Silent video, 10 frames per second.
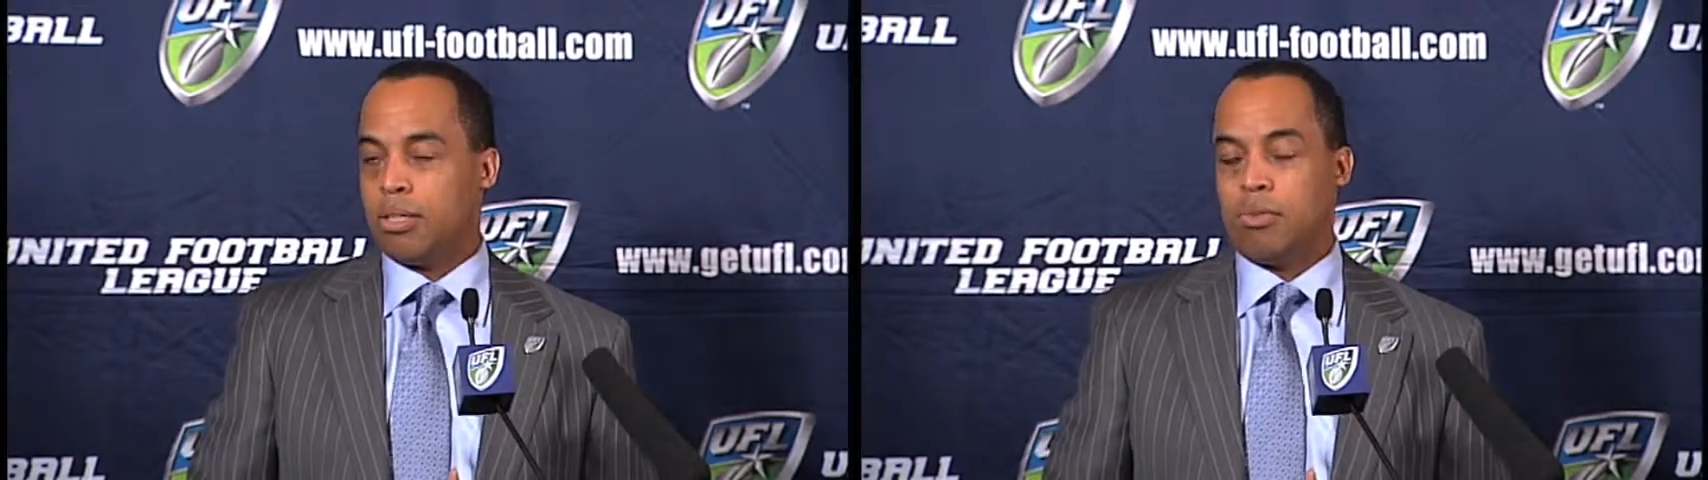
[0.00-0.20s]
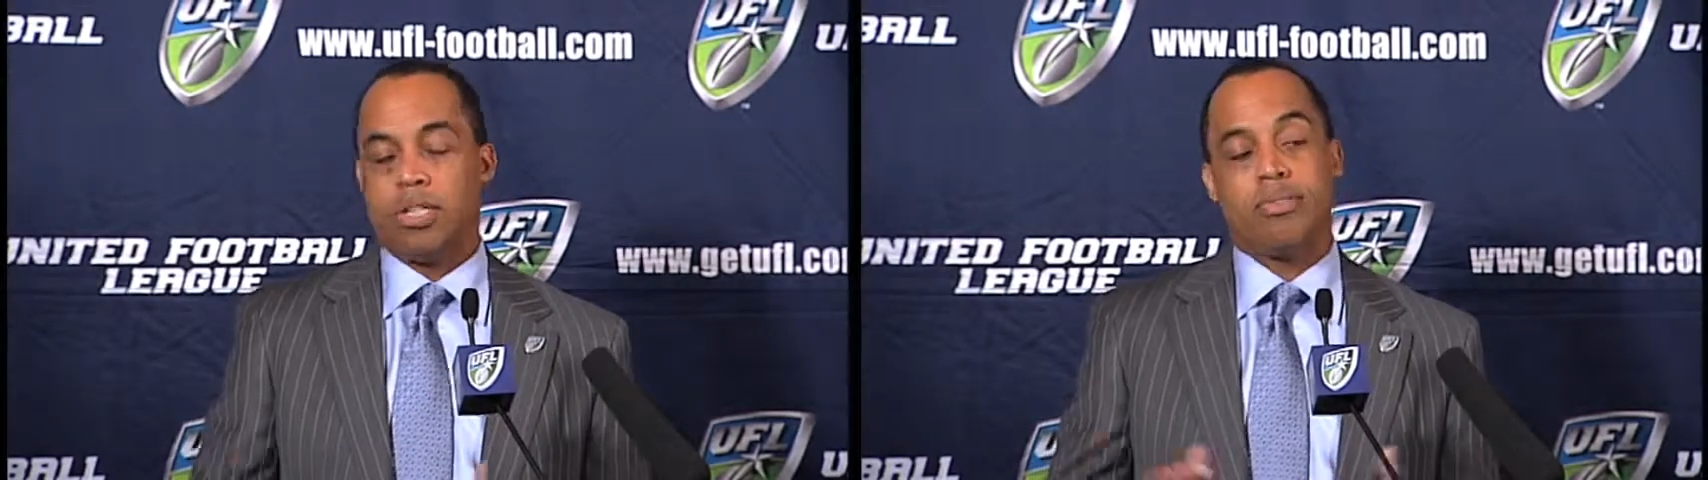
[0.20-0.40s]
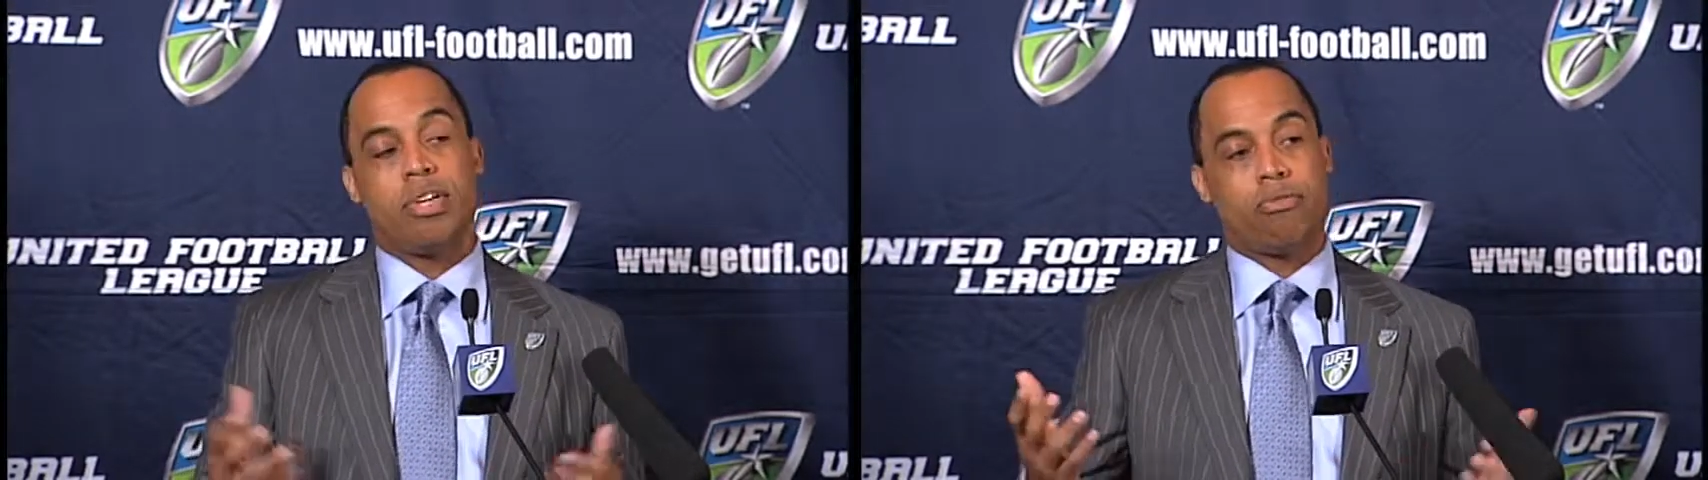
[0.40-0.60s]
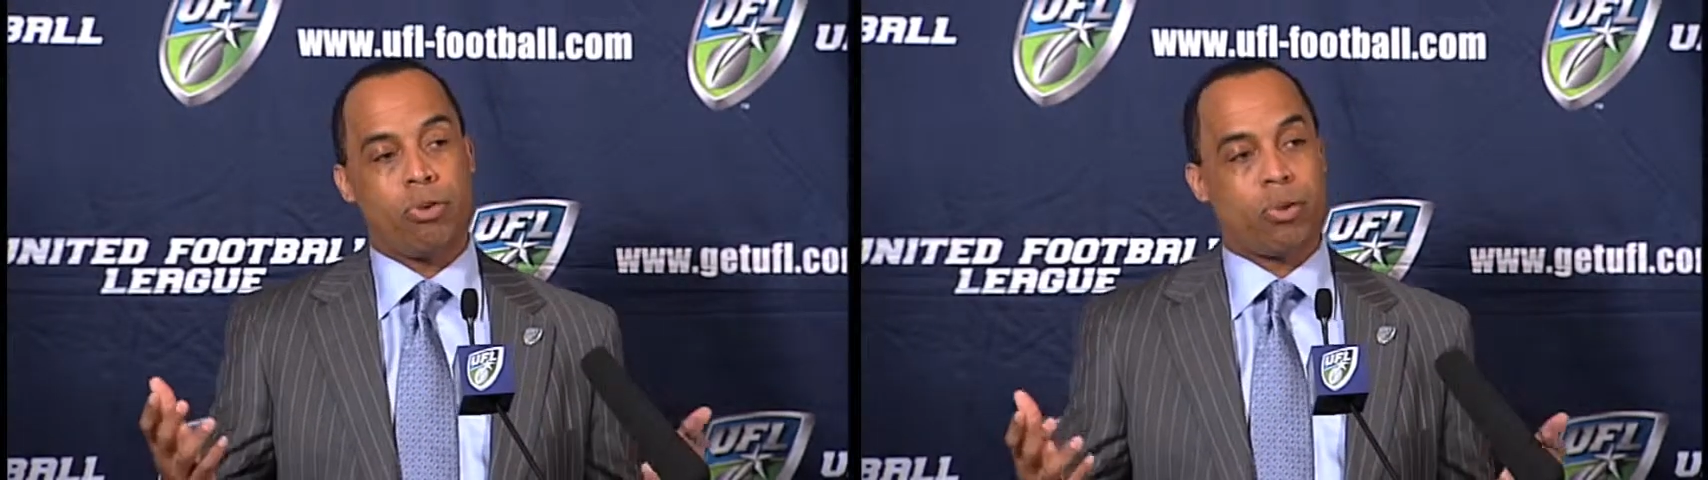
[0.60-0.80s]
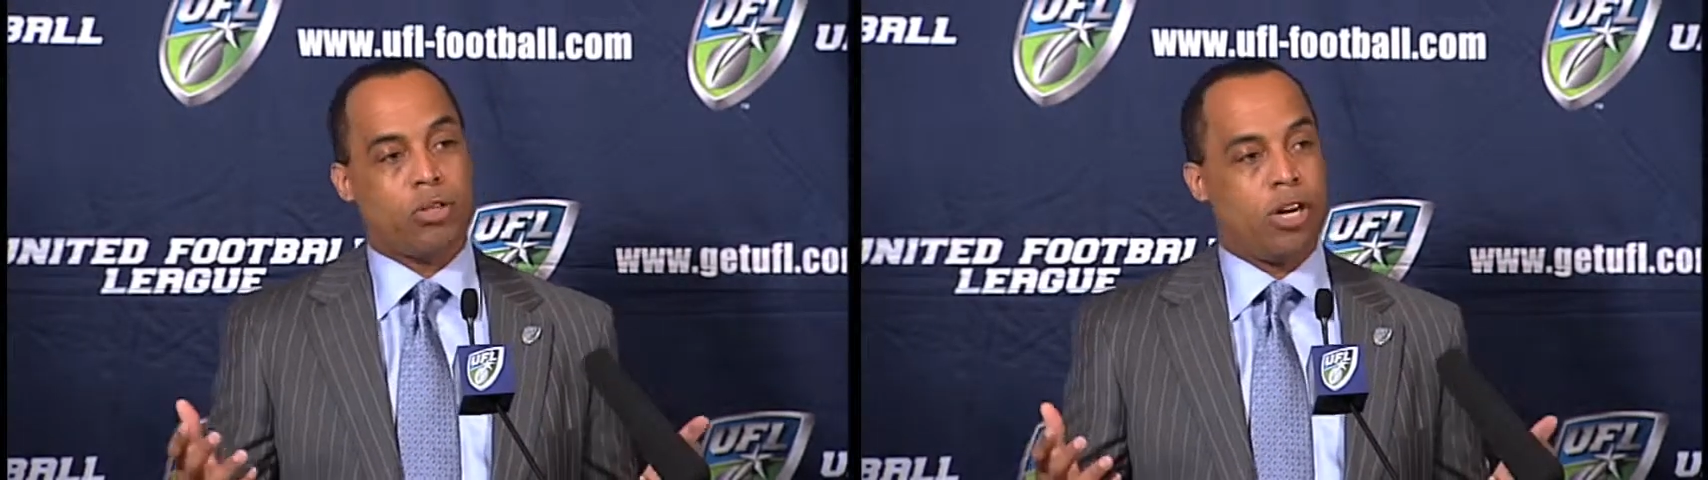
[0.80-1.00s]
Well, even if we
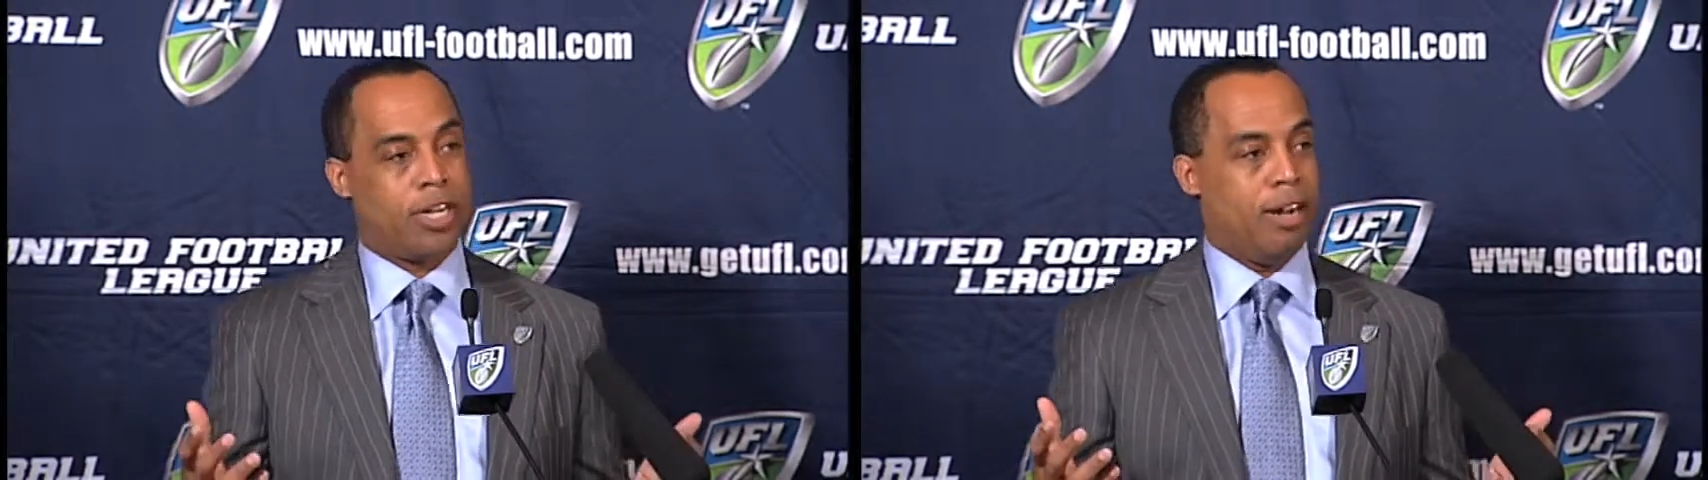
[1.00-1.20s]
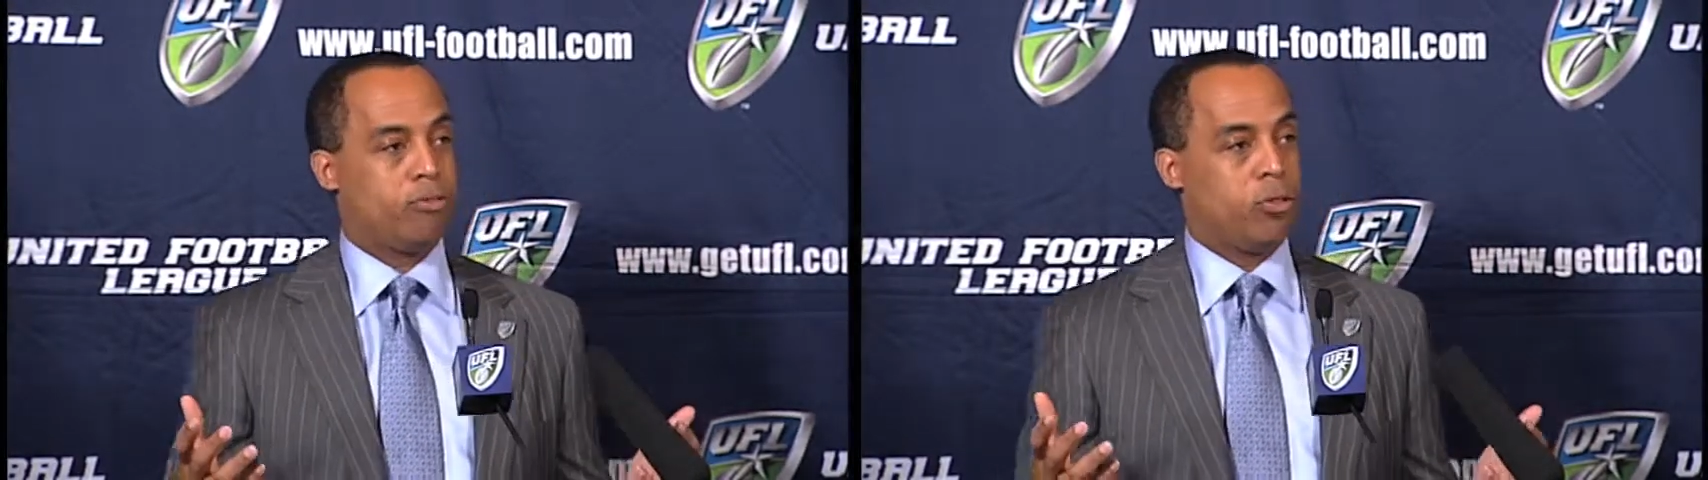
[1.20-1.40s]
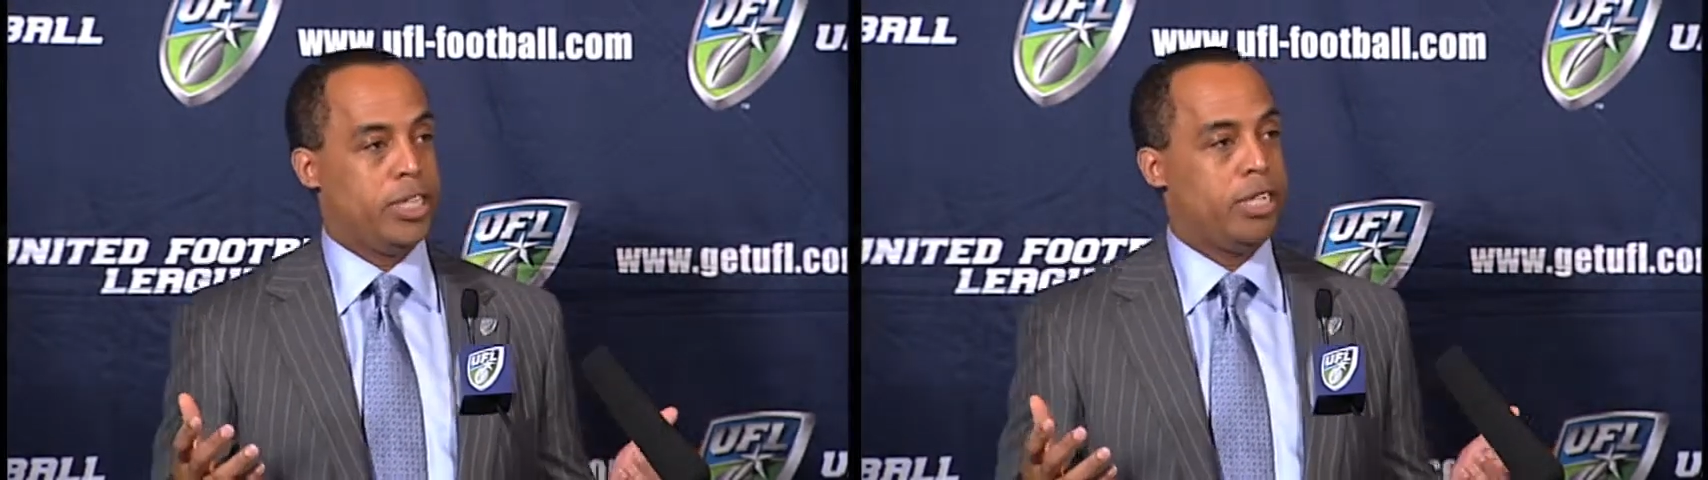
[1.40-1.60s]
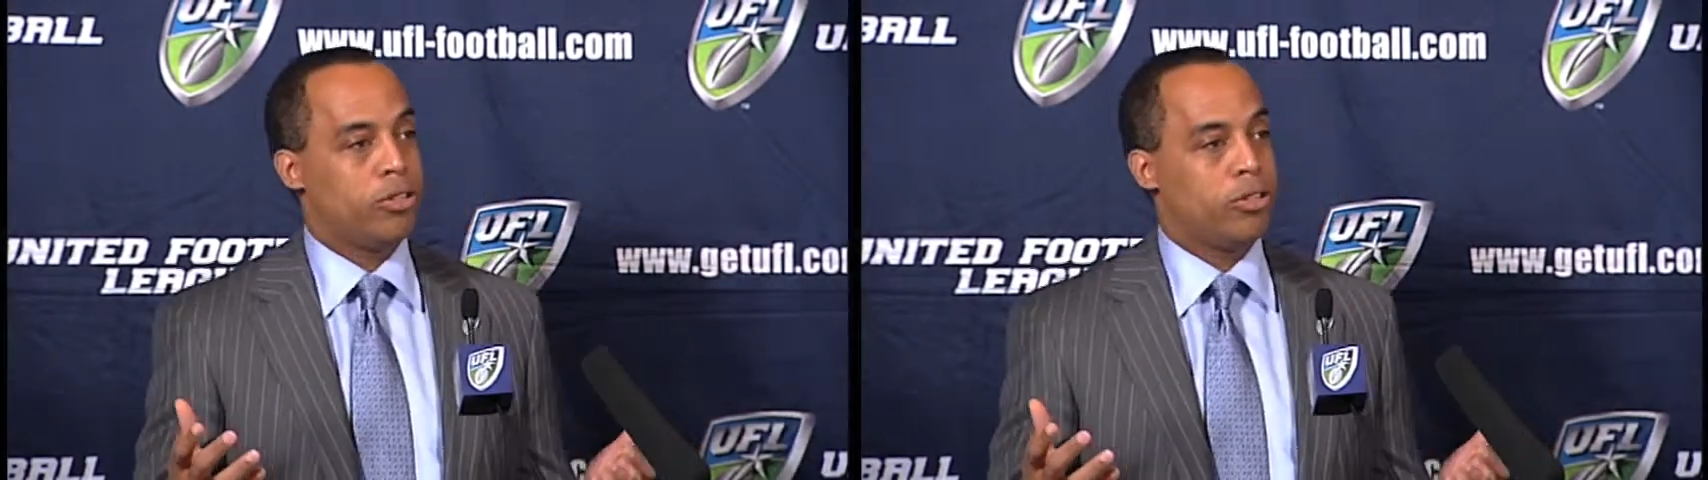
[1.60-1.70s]
were gone after a year,